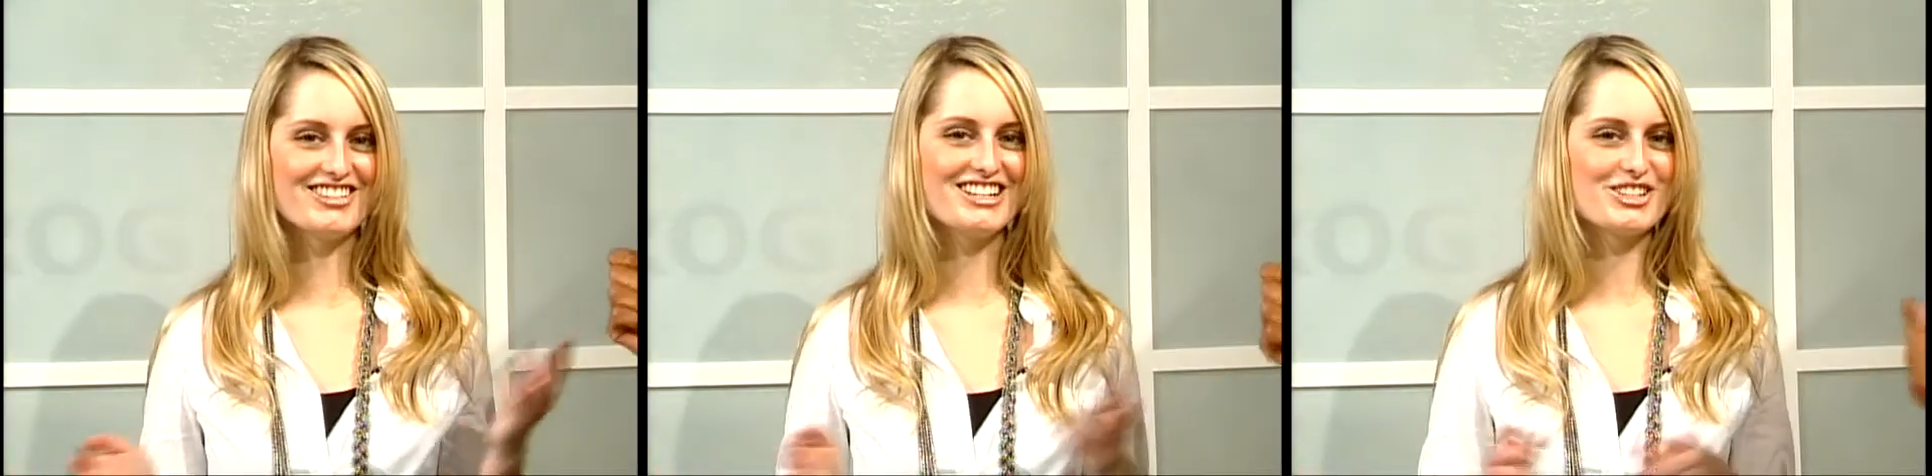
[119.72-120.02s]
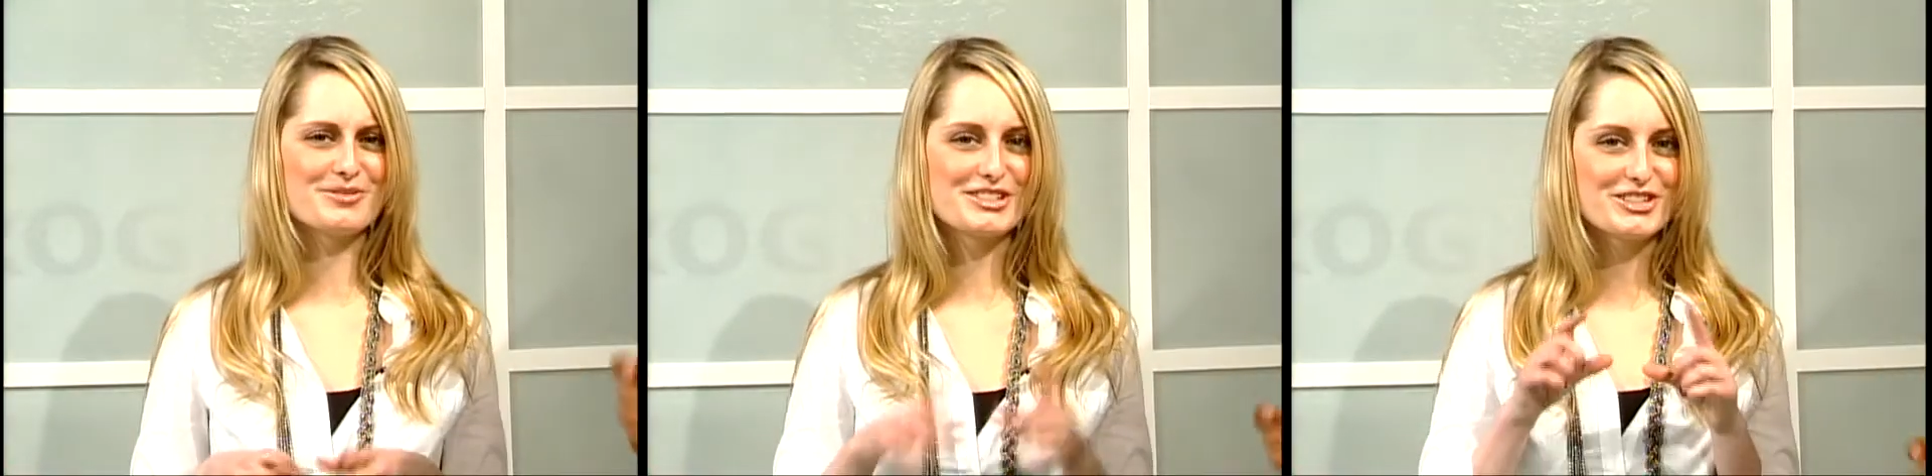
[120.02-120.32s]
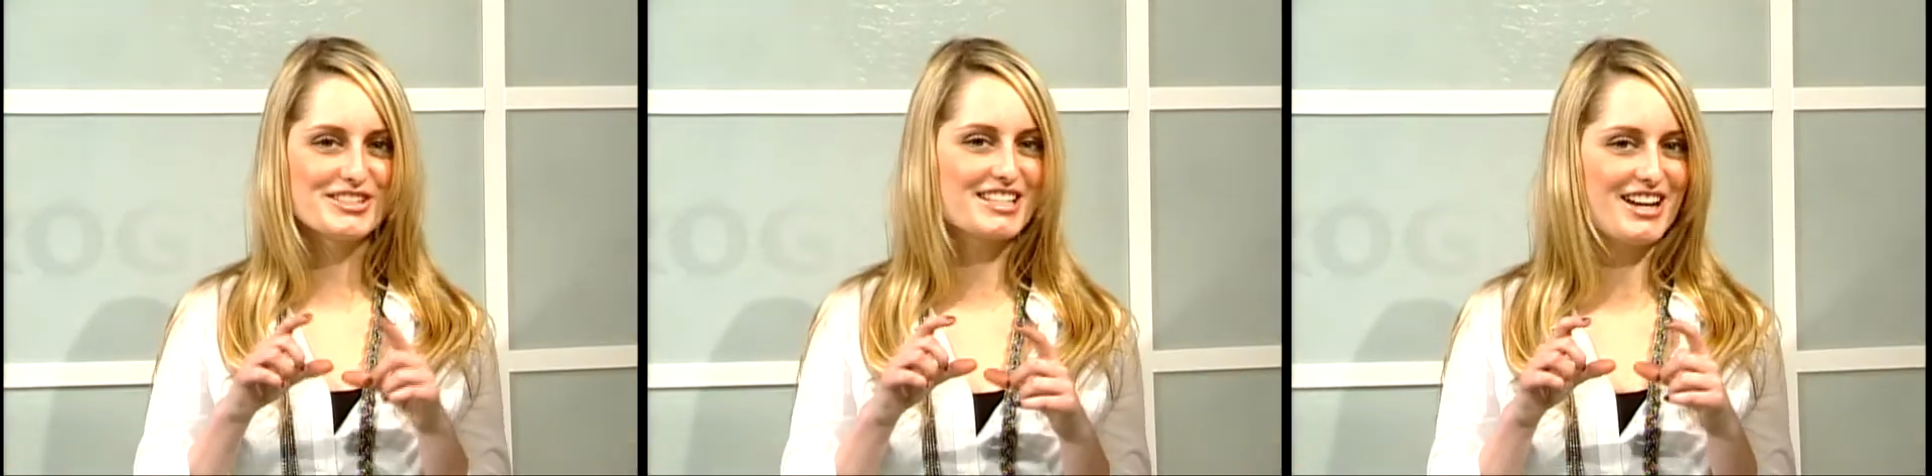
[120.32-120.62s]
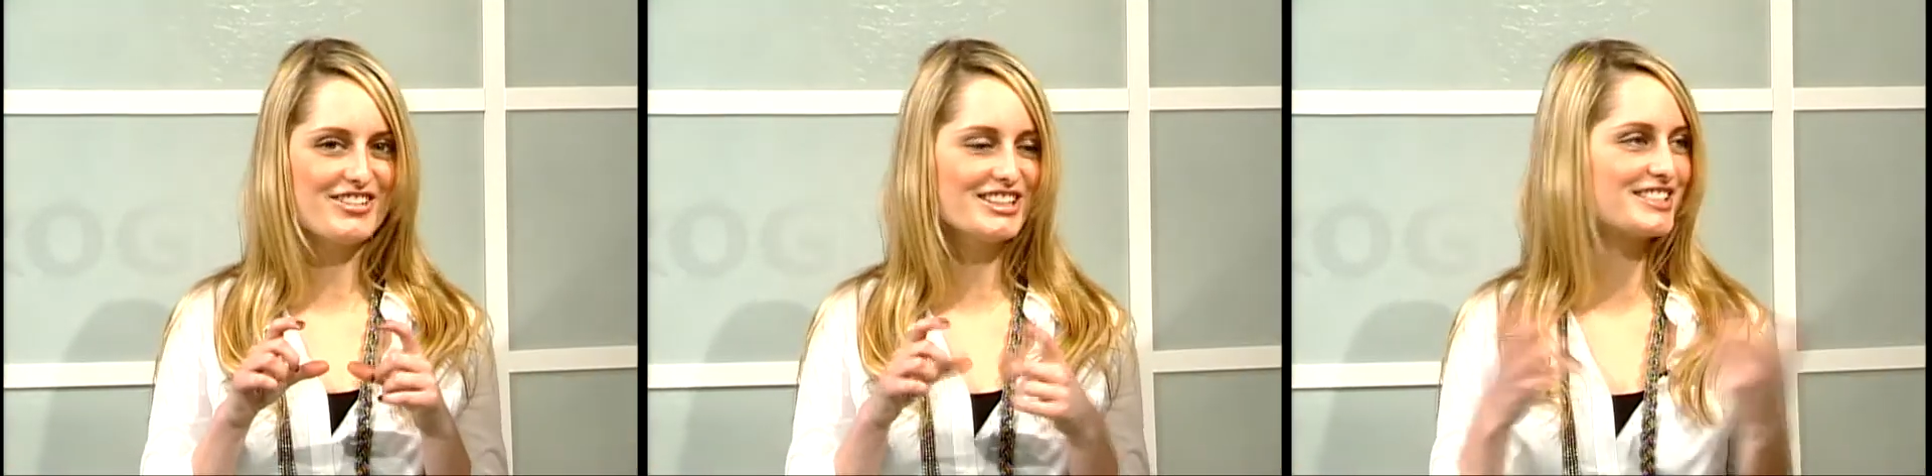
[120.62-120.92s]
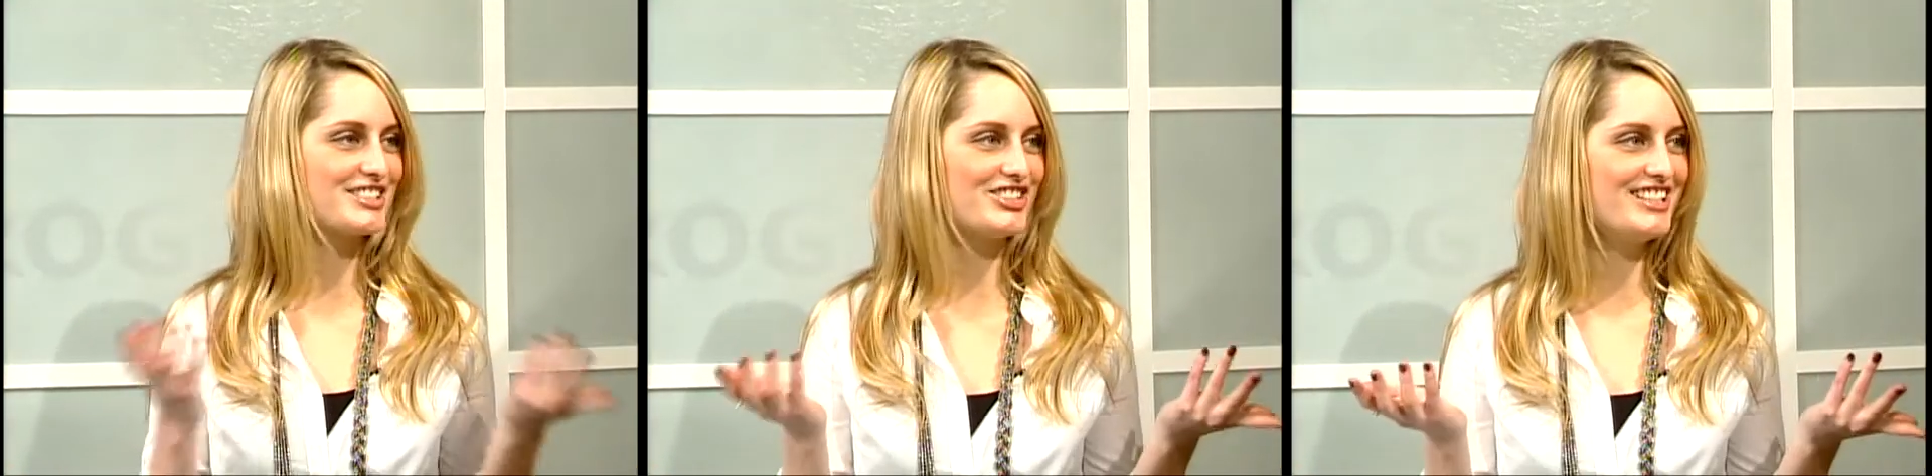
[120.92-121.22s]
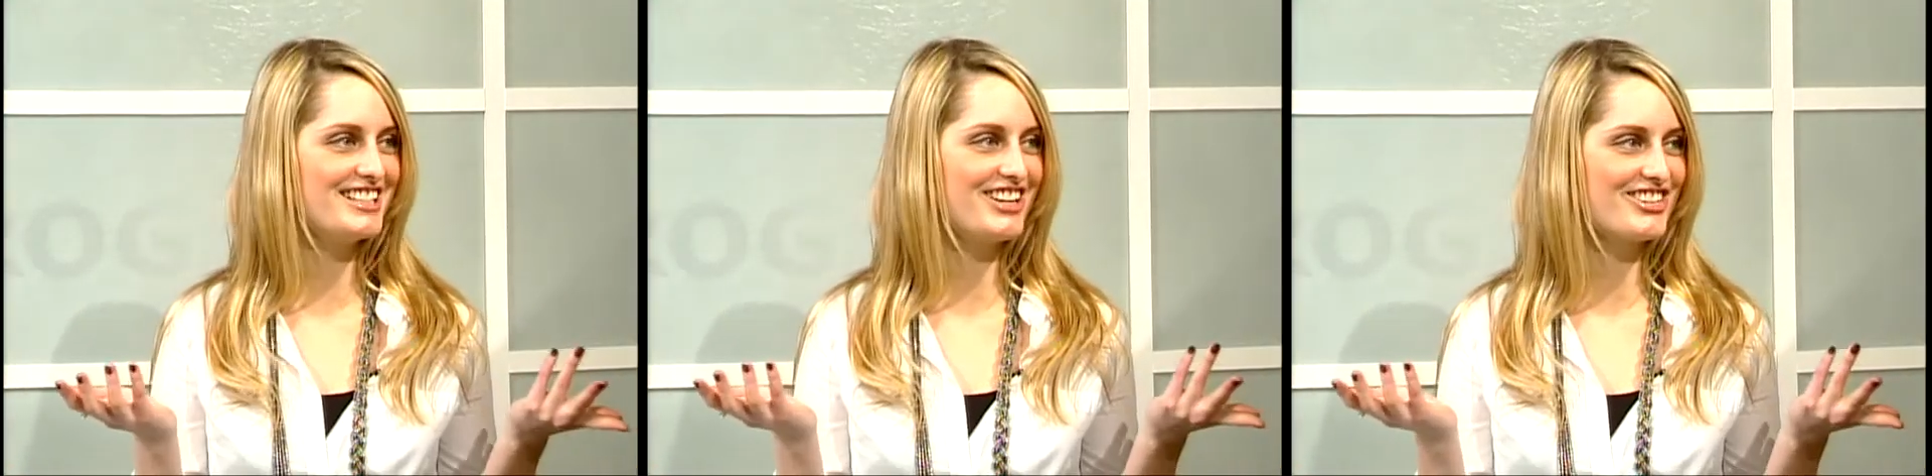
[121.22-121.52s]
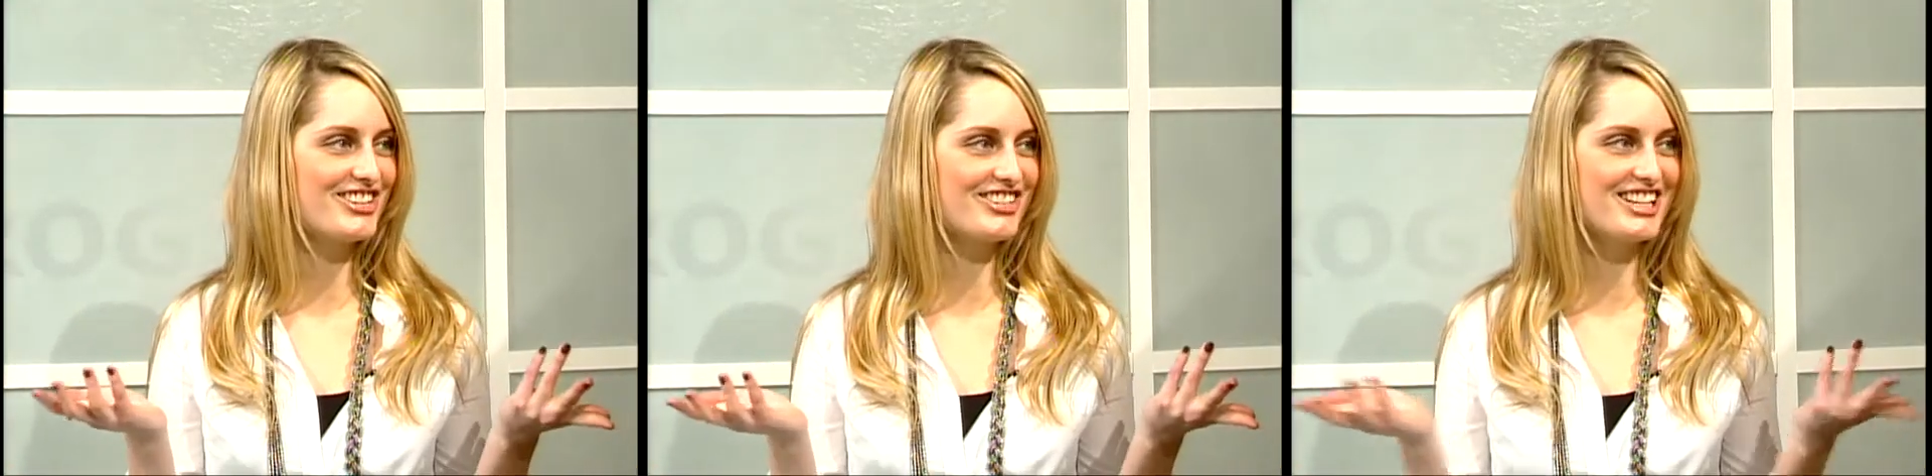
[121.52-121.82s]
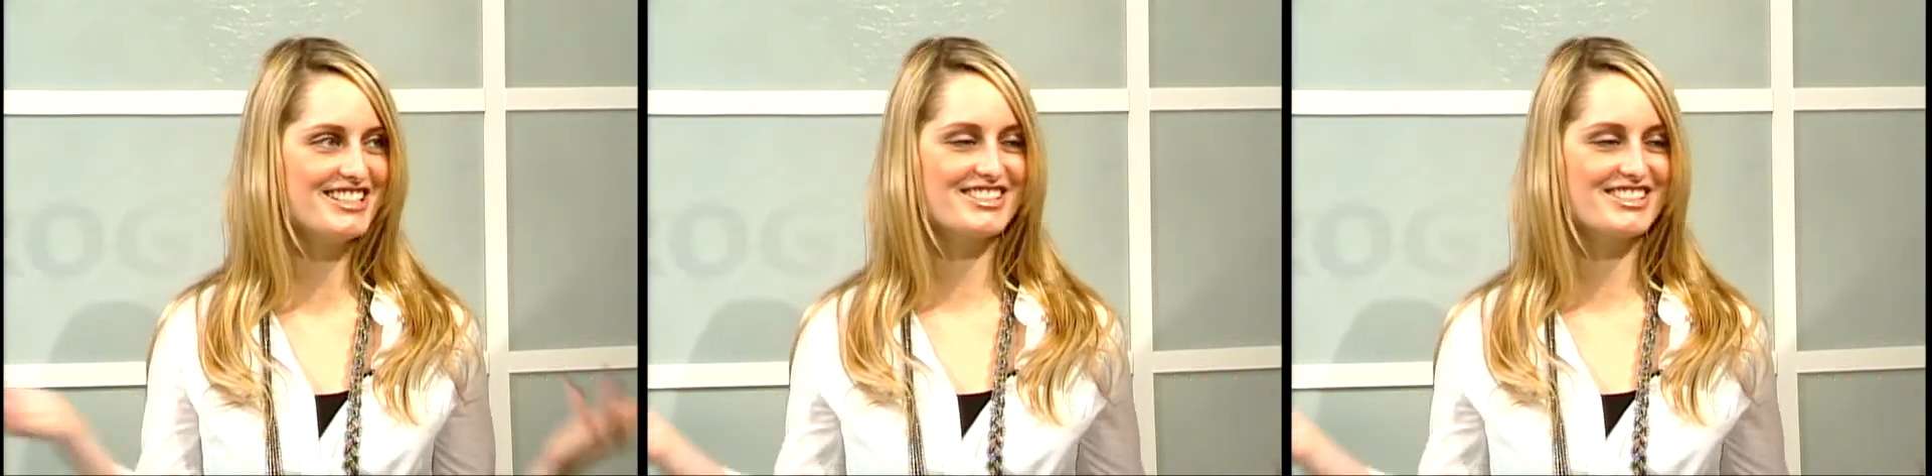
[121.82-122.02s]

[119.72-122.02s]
I'm so used to having the screen now, though, right?